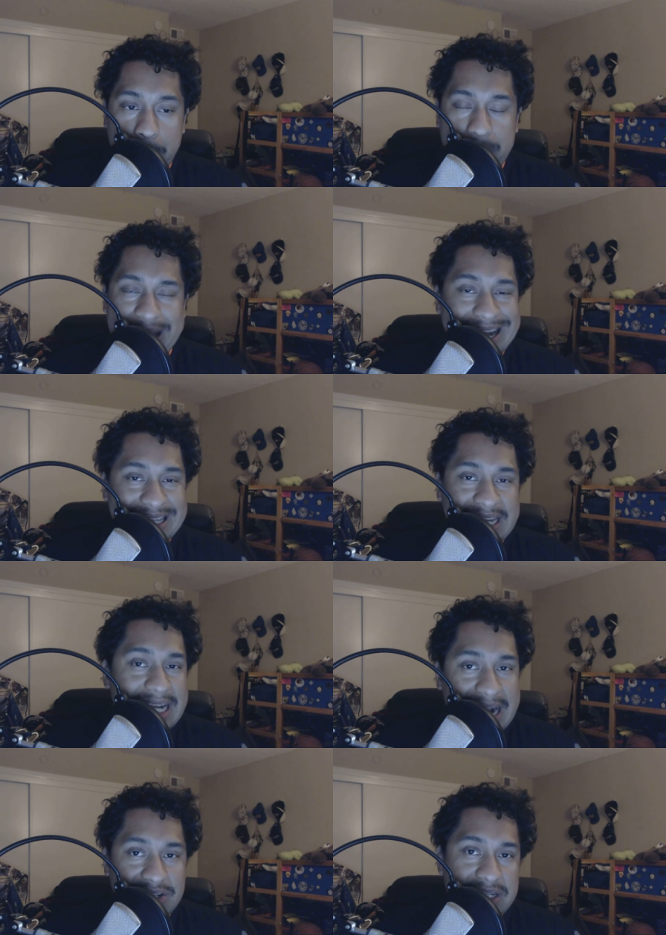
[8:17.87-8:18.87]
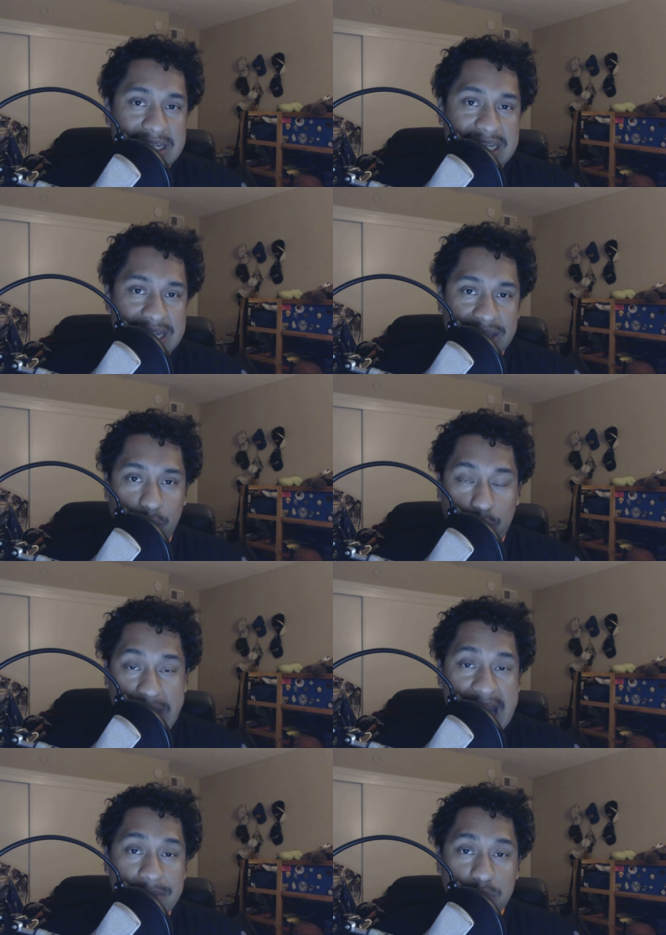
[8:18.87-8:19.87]
but I did actually say that the
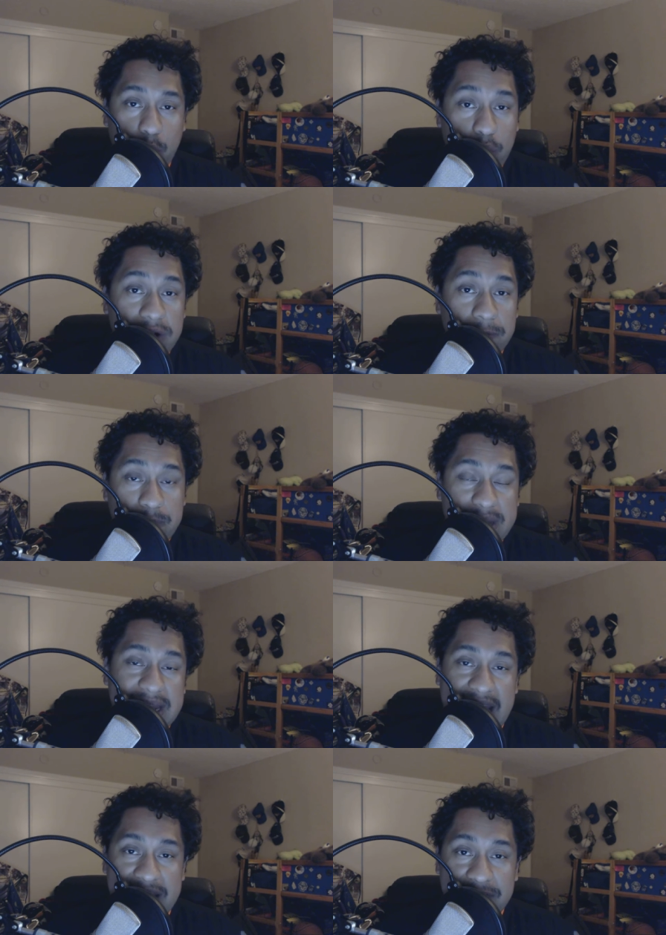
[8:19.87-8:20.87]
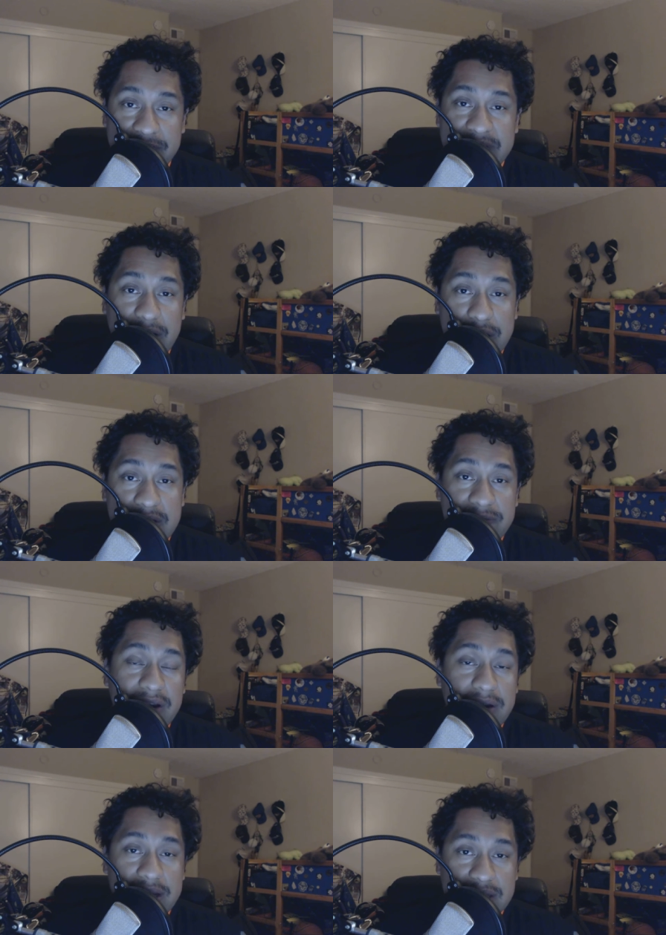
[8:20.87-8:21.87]
Rams would be a very,
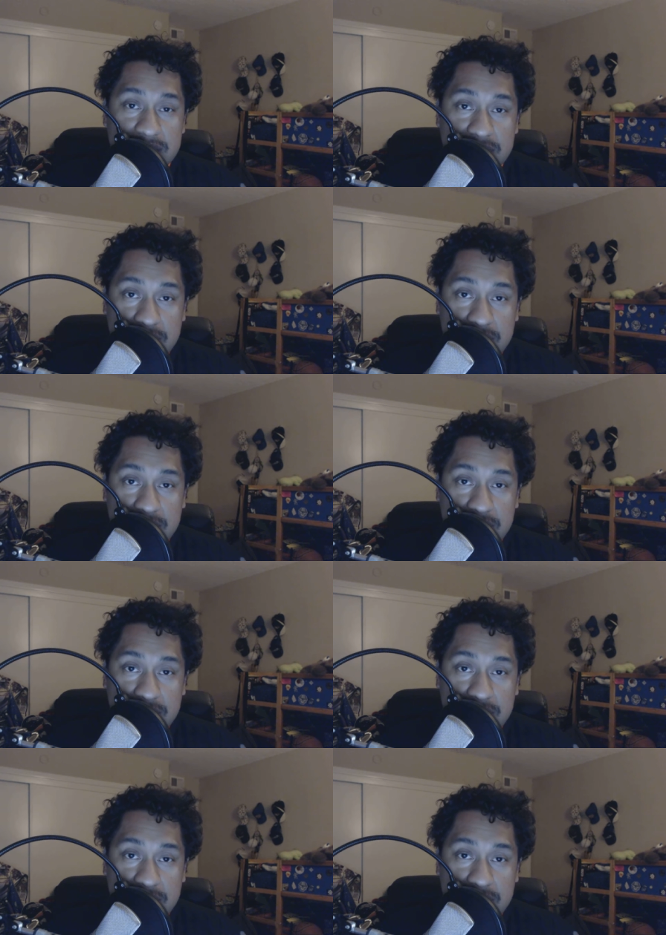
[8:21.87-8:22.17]
very